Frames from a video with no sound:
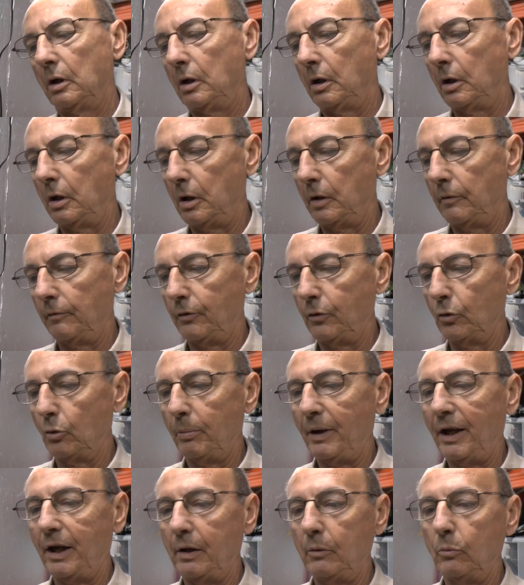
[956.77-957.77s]
for your
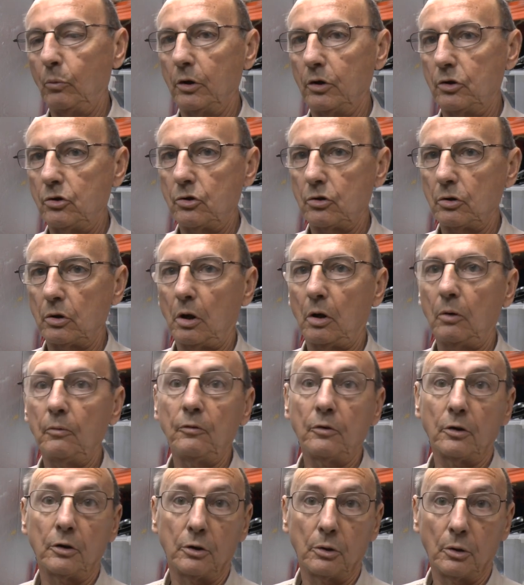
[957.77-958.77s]
bed, which
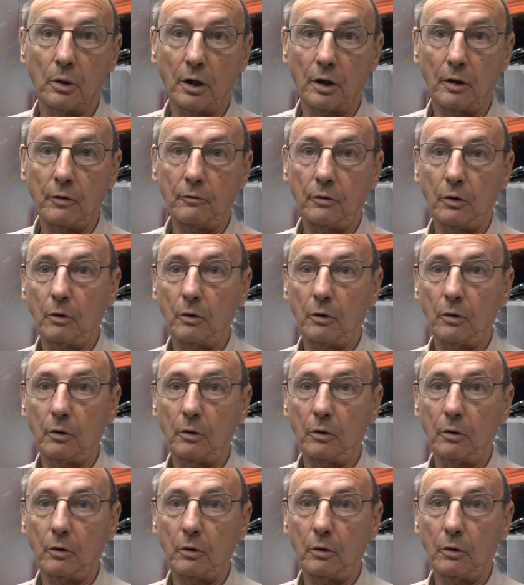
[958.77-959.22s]
hopefully you have,